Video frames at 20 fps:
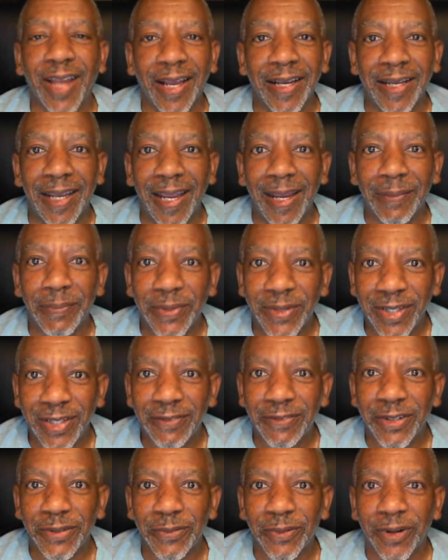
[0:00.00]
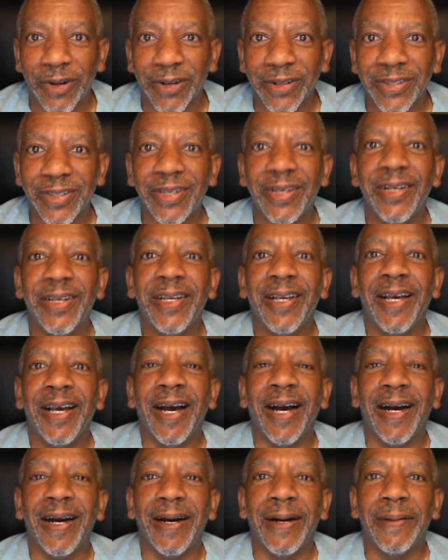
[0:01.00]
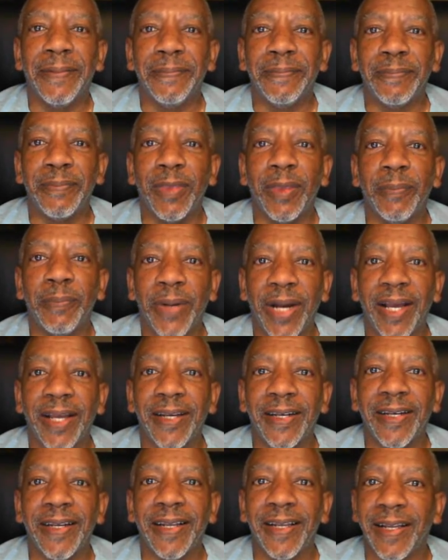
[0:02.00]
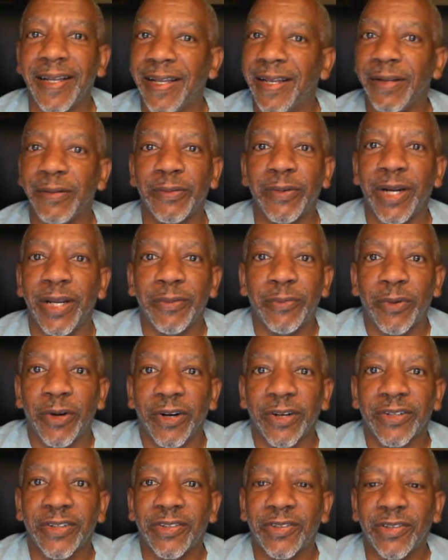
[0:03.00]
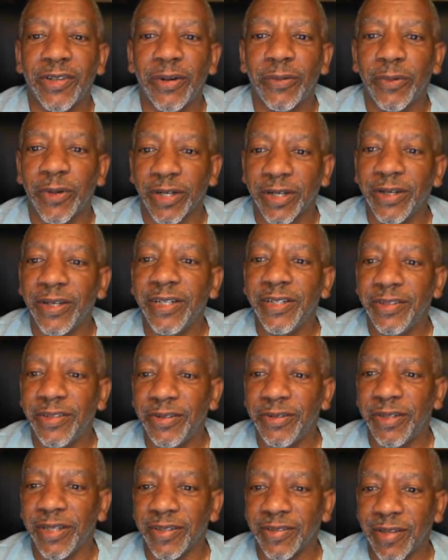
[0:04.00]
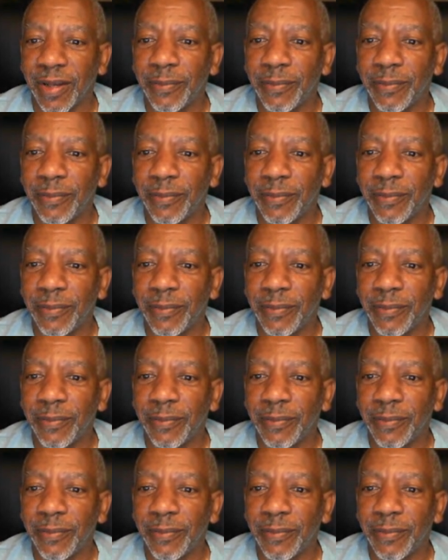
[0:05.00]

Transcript: I can't believe it worked, but it worked, so we're going to do this.